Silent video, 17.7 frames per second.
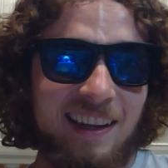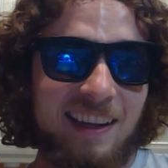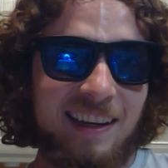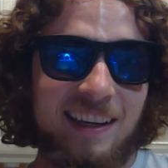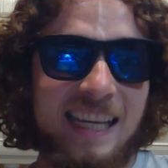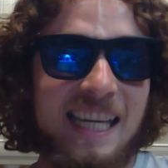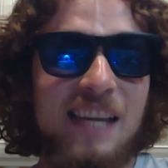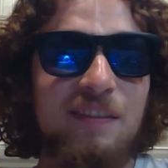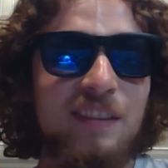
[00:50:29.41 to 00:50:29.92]

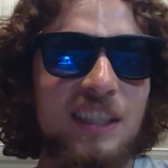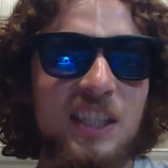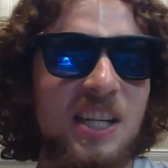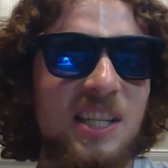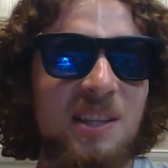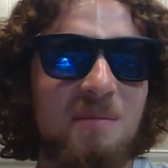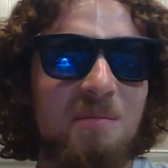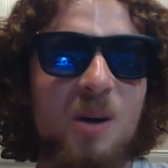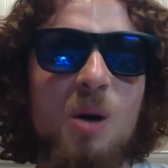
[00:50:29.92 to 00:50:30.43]
And even
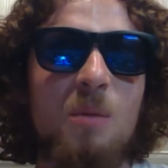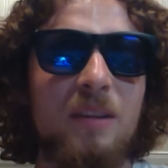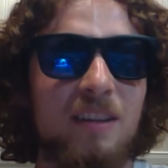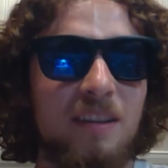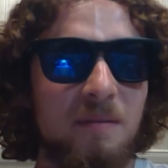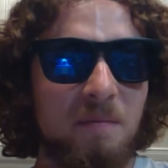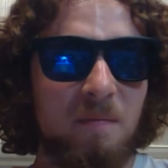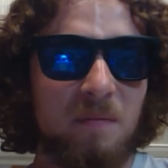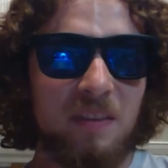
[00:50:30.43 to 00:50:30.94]
just the
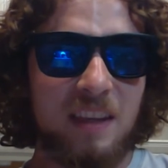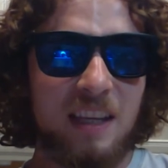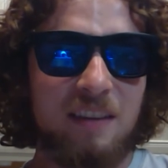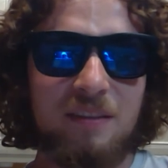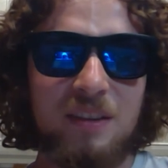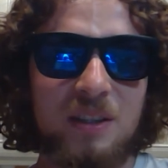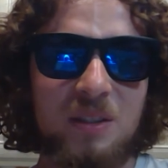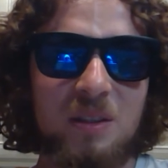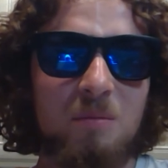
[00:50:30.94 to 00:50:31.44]
moment
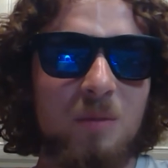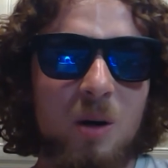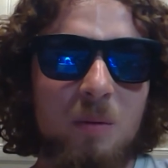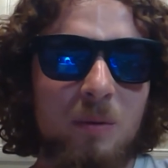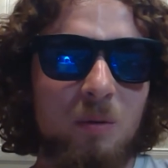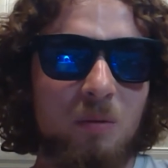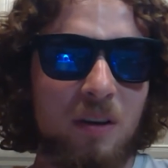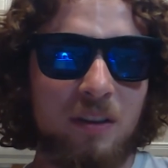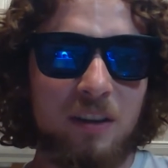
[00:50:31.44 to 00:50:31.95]

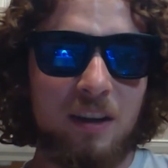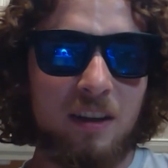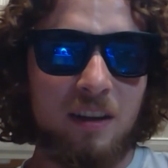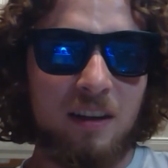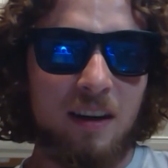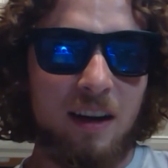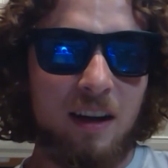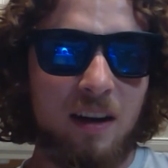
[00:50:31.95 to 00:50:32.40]
with your